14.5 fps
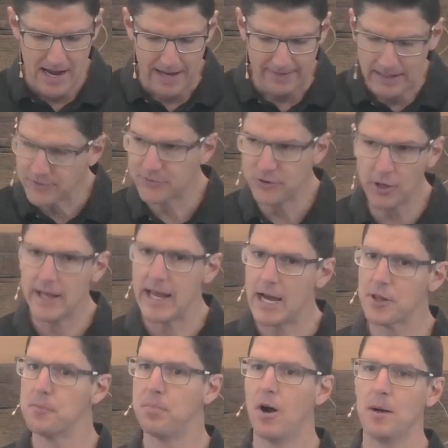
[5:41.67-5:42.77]
And that's not how
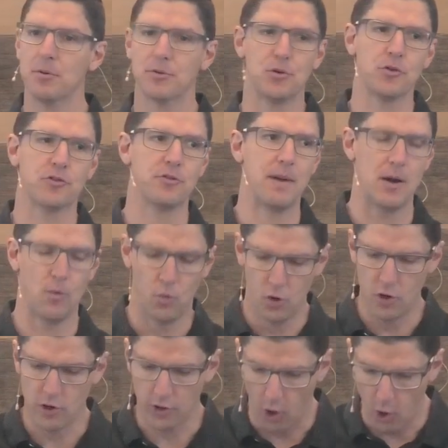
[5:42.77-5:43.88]
the Bible talks about
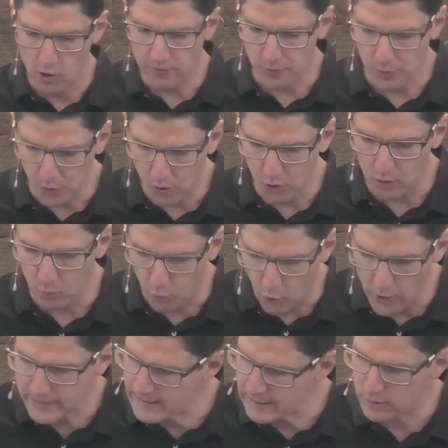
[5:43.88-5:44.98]
work overall.
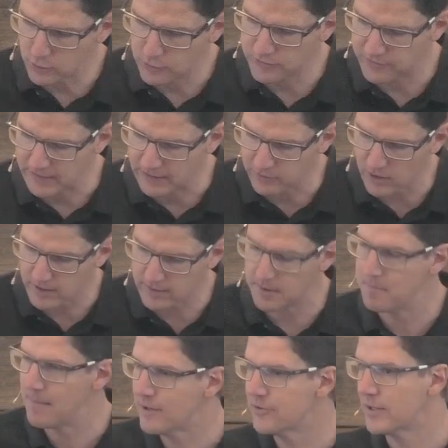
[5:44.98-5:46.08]
Work includes things like
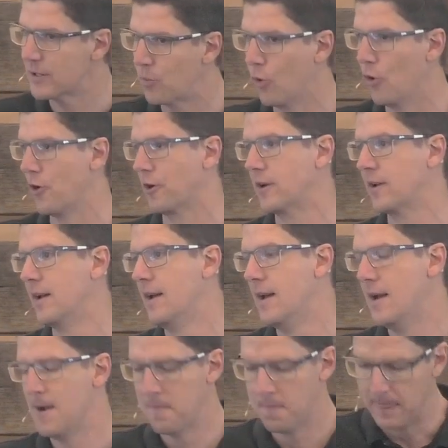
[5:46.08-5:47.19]
domestic work
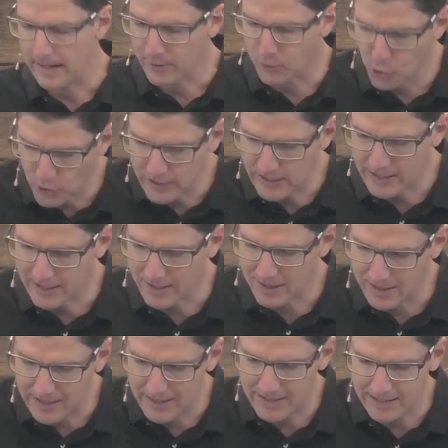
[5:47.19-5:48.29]
and cooking and
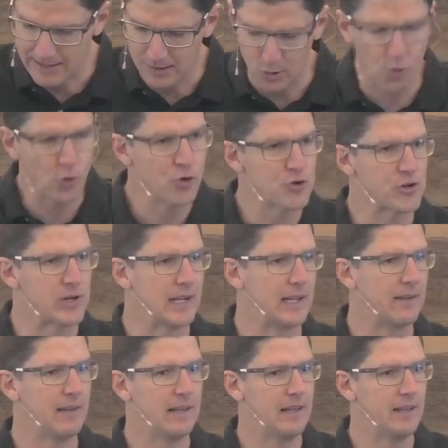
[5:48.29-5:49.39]
cleaning and laundry.
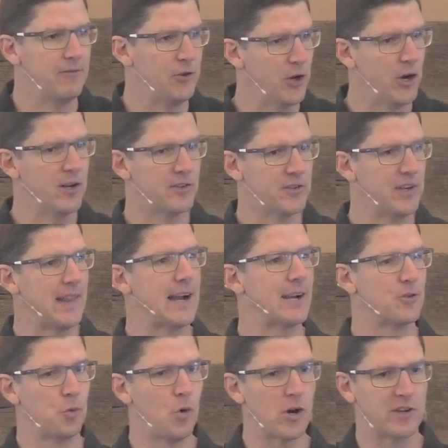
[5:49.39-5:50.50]
If, you don't see that
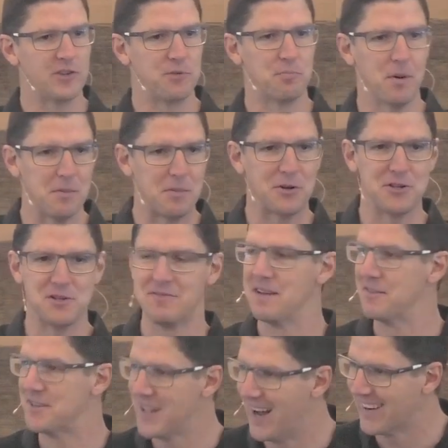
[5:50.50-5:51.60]
as work, it's probably because you've
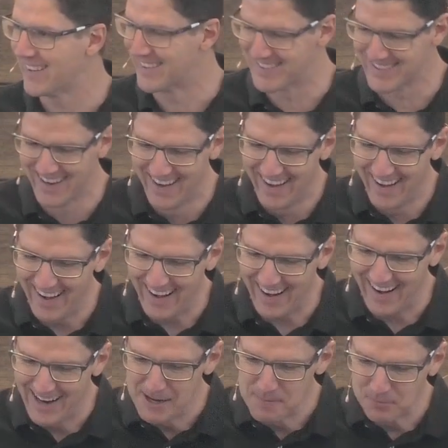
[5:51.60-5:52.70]
never done it.
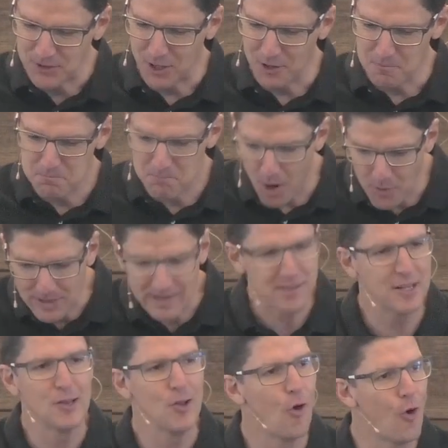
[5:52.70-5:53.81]
Uh, you know, mowing
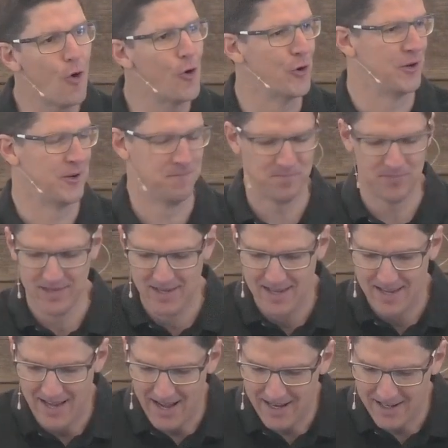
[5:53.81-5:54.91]
the lawn,
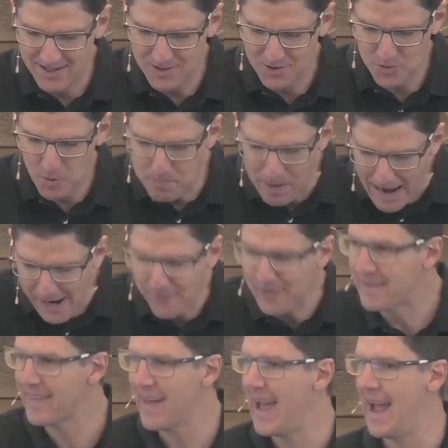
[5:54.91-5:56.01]
uh,
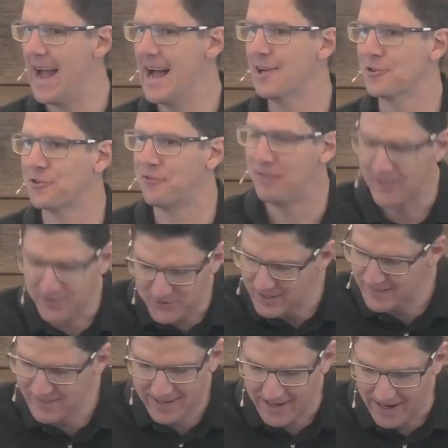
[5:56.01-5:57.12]
repairing the house,
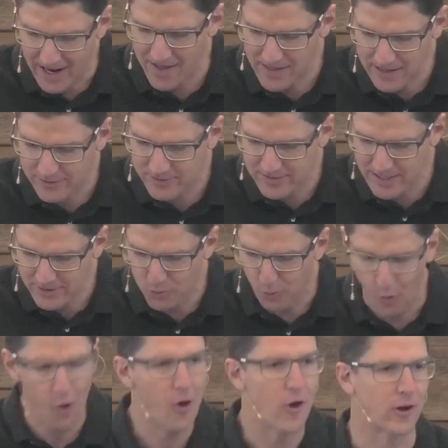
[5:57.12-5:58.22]
fixing the car, that's, that's
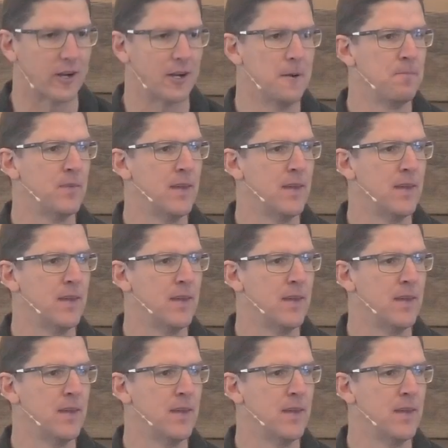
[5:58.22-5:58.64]
work.